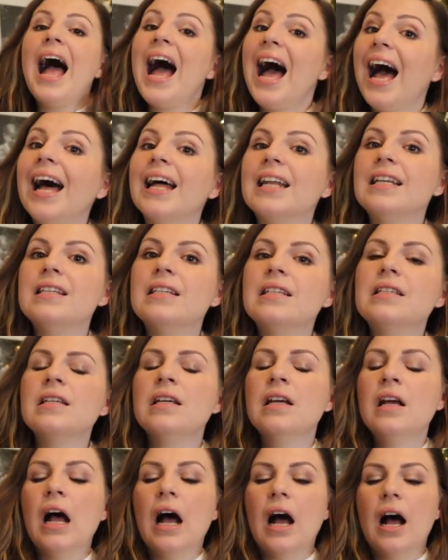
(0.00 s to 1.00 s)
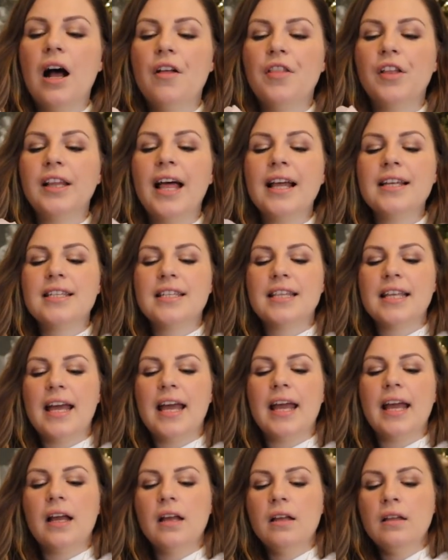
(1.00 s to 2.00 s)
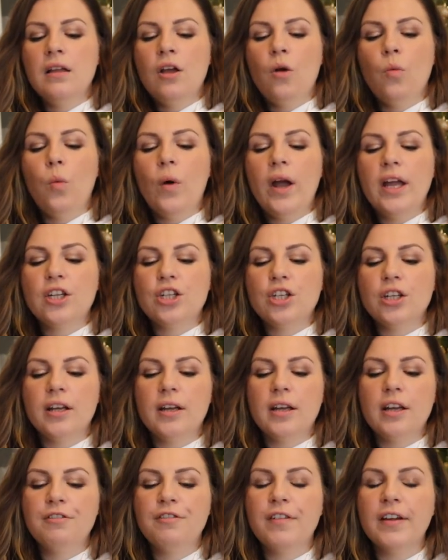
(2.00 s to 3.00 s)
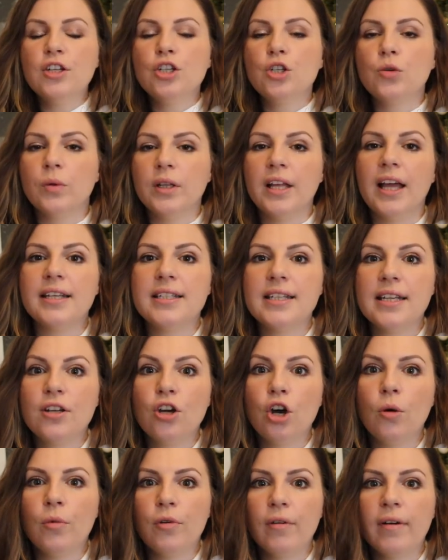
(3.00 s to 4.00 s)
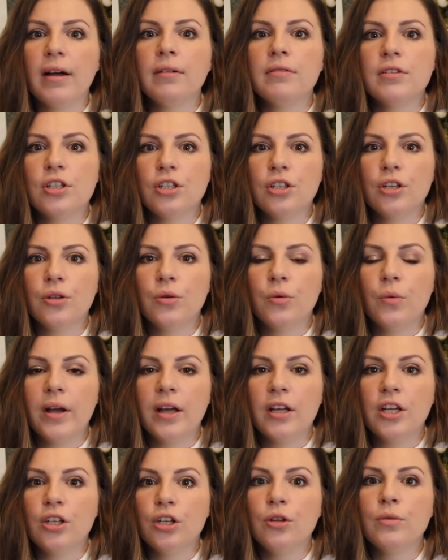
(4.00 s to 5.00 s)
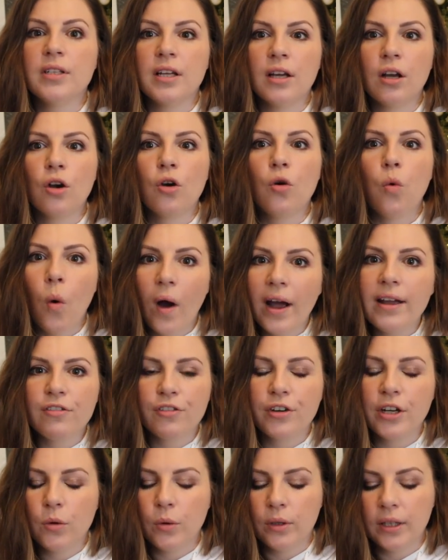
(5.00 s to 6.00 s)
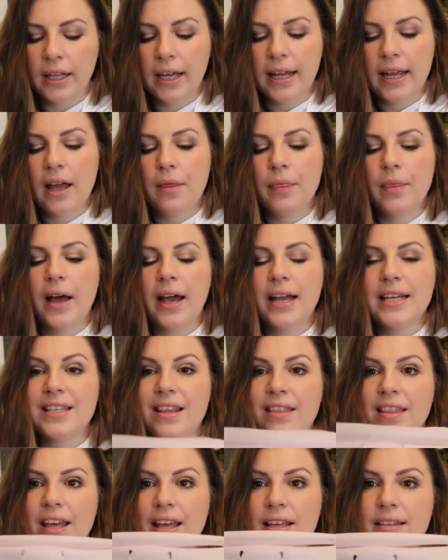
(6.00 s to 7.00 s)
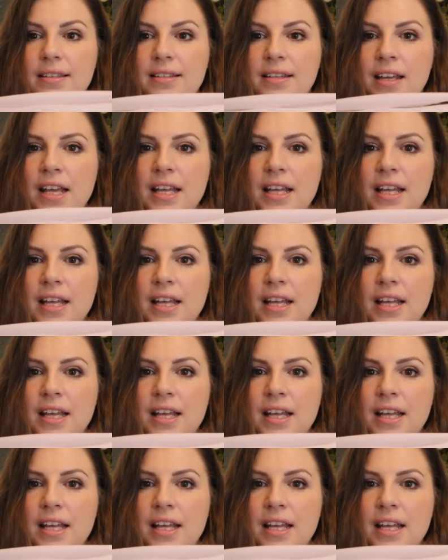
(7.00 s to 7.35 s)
And the last thing, which eventually I did come around to using quite frequently, and that is this